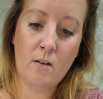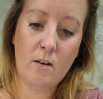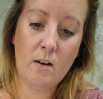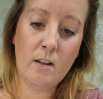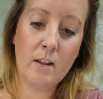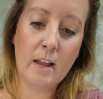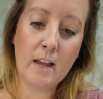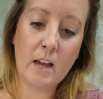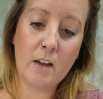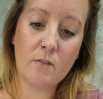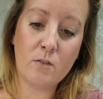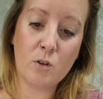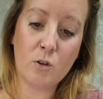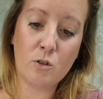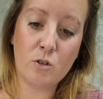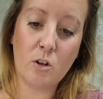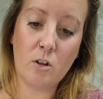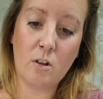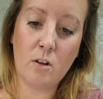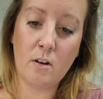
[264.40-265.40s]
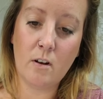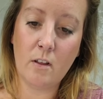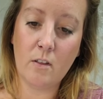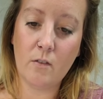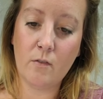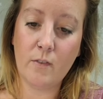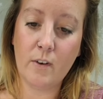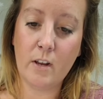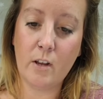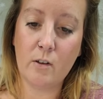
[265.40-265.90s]
Now, like I've told y'all on
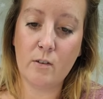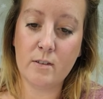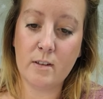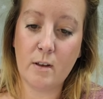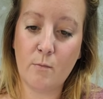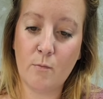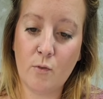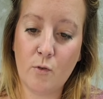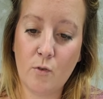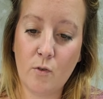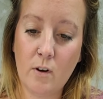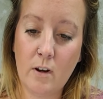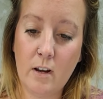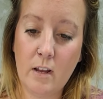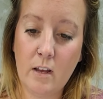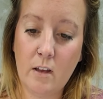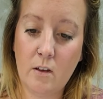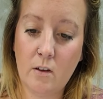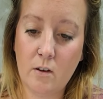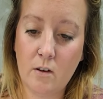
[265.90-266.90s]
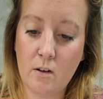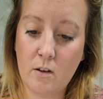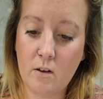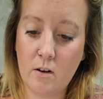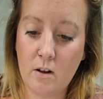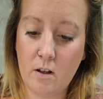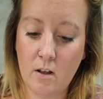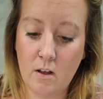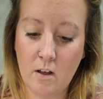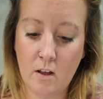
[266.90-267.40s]
other videos, I'm pretty
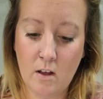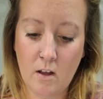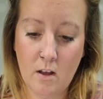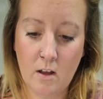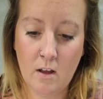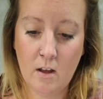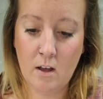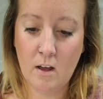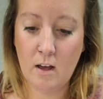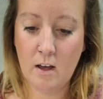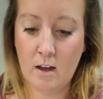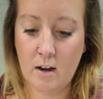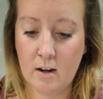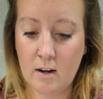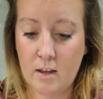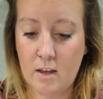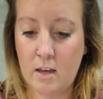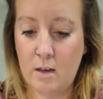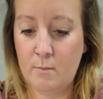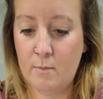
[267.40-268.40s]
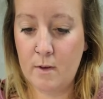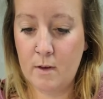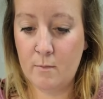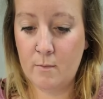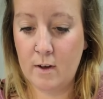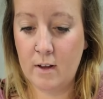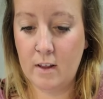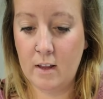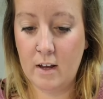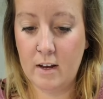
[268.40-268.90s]
good at keeping
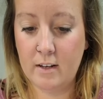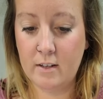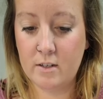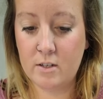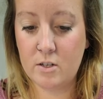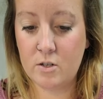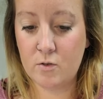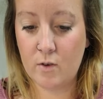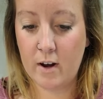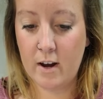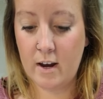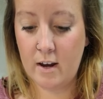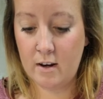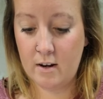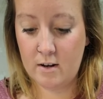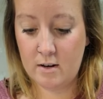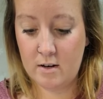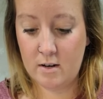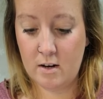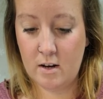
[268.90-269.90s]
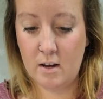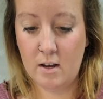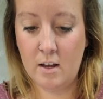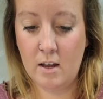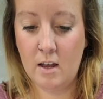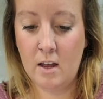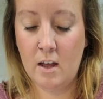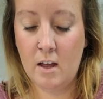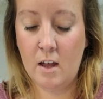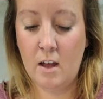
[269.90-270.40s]
my lines straight.
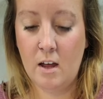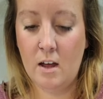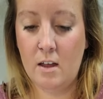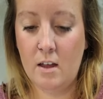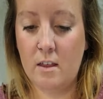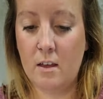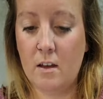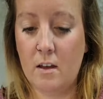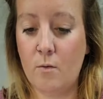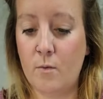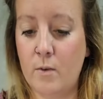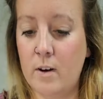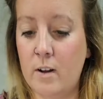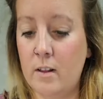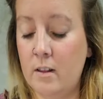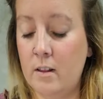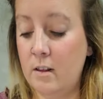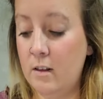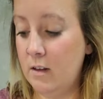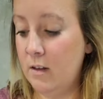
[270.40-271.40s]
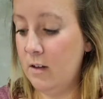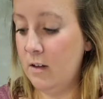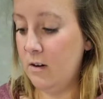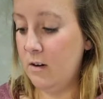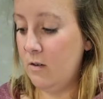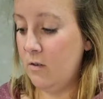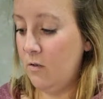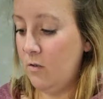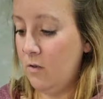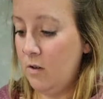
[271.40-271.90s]
I think I went a
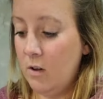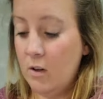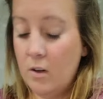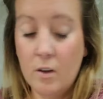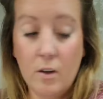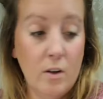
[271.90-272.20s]
little